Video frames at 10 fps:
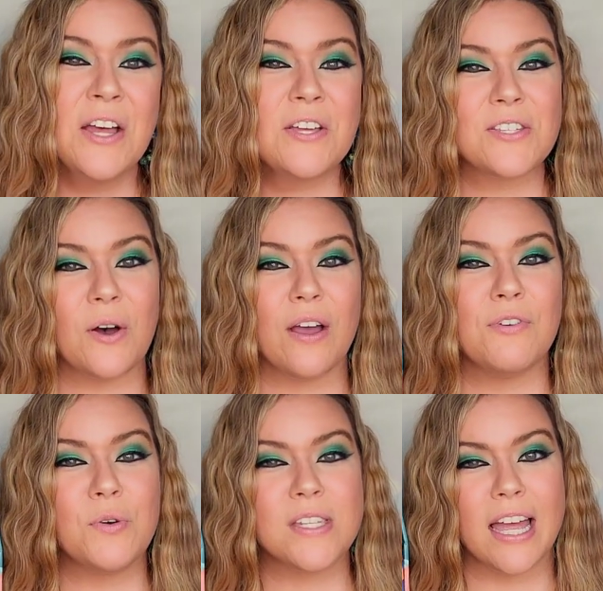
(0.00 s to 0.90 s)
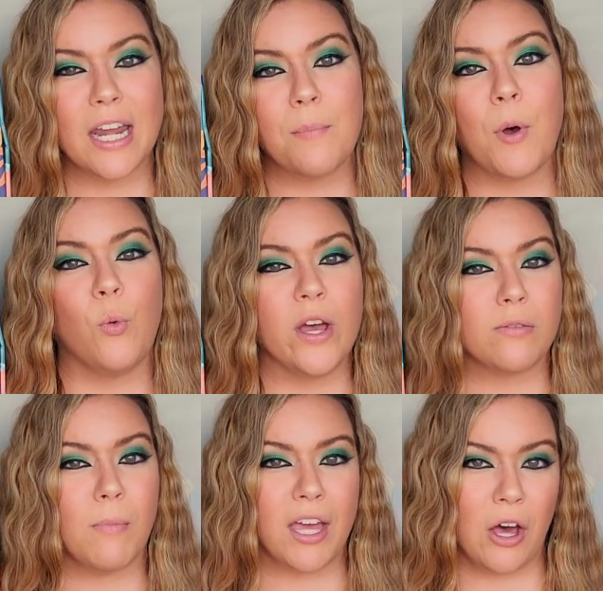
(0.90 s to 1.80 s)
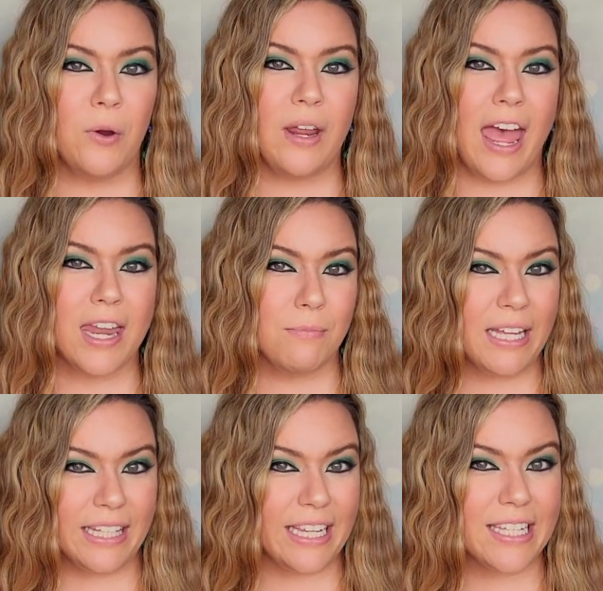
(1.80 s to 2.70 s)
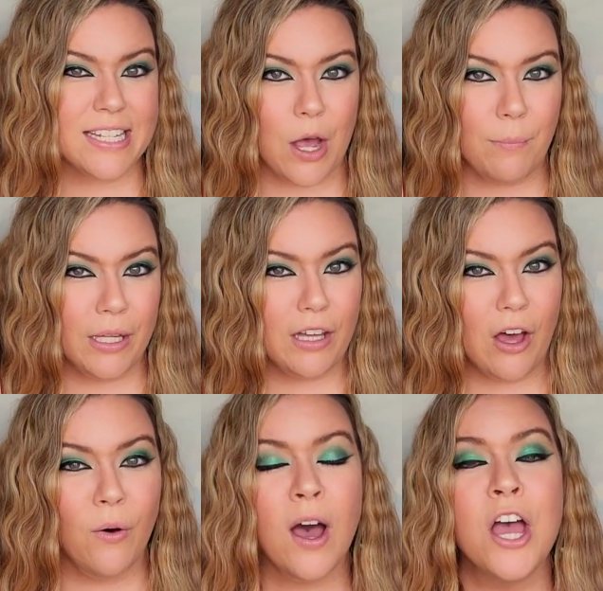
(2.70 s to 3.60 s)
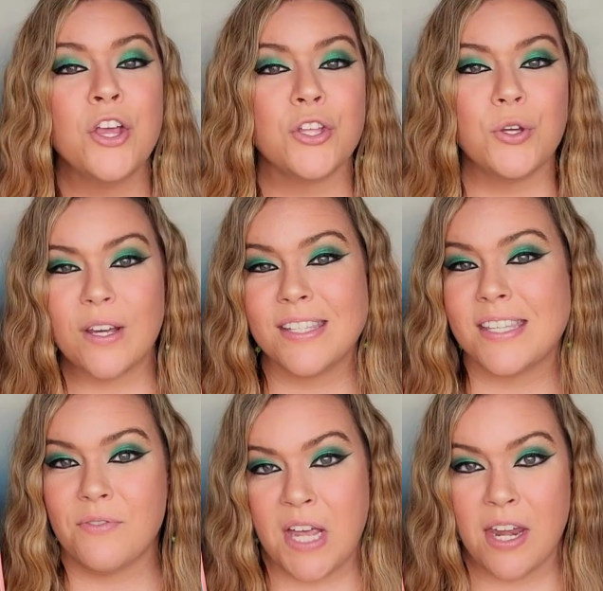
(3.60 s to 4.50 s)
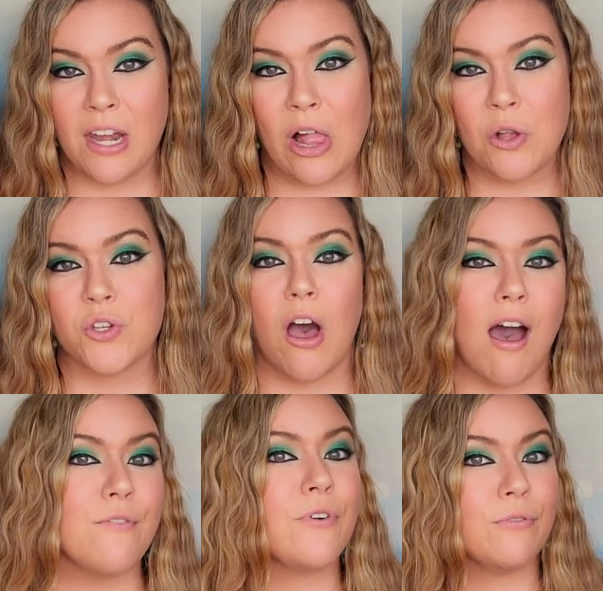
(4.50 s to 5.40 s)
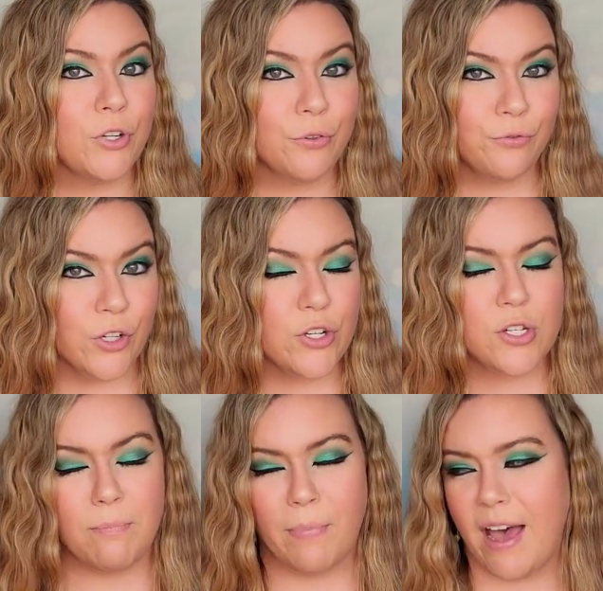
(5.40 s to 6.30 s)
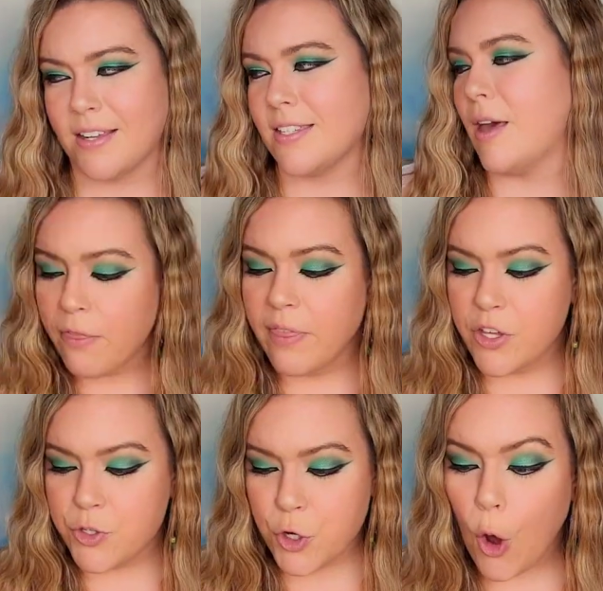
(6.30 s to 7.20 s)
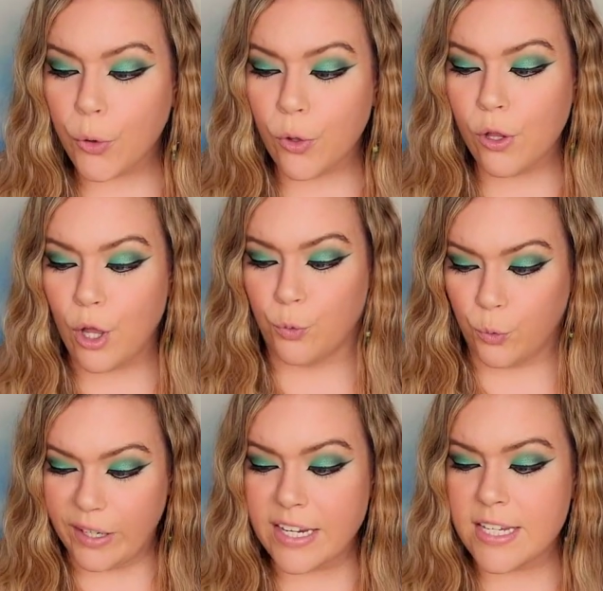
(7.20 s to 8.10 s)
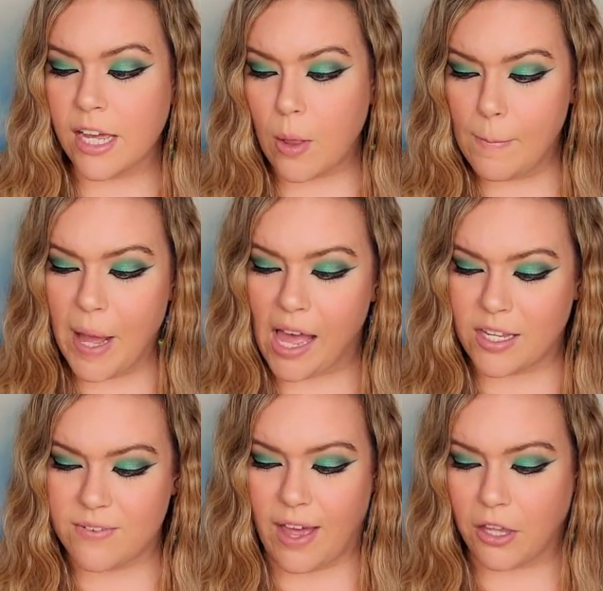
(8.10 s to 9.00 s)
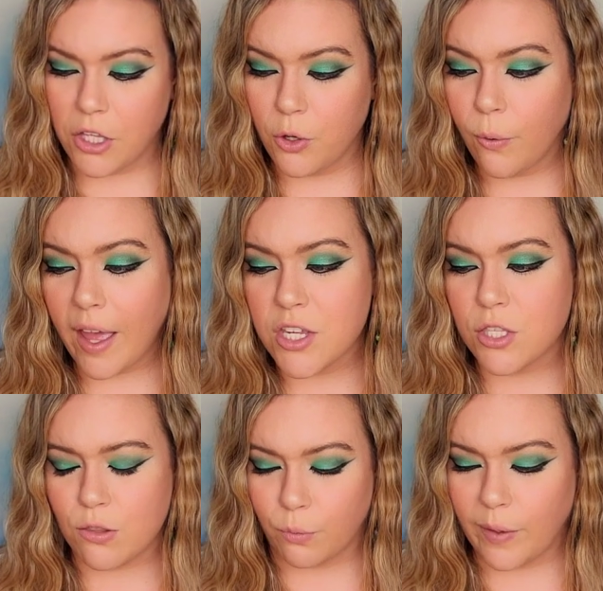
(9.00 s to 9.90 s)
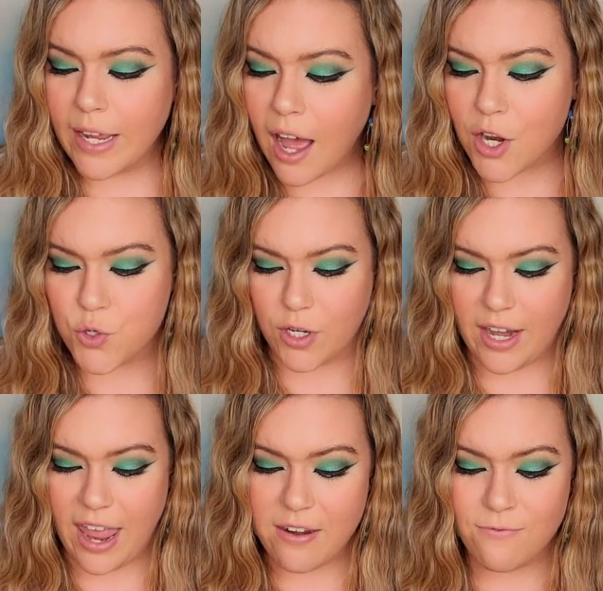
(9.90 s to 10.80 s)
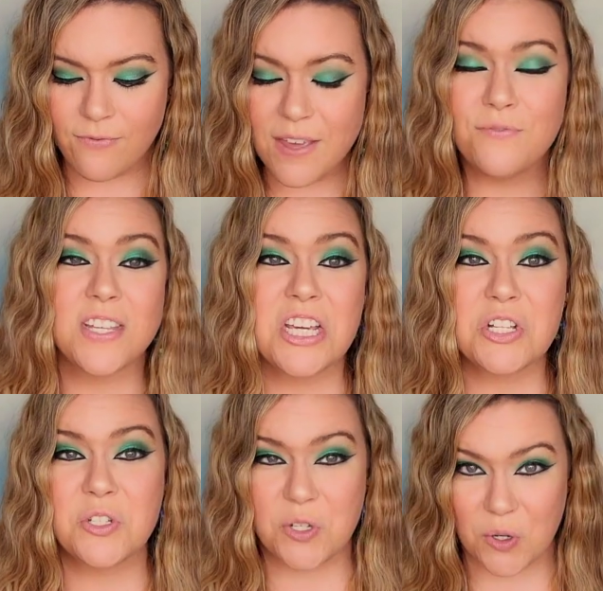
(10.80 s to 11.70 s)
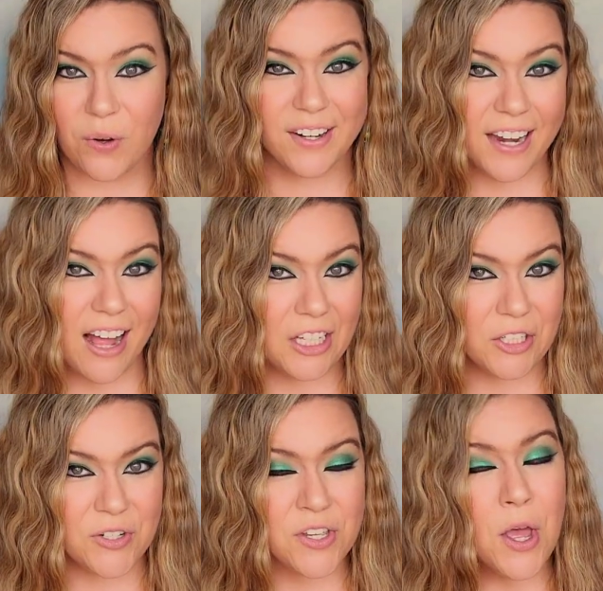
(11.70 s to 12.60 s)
So if you sign up with my code and my link down below, you can save $10 off of your first box then. The total retail box value is $352.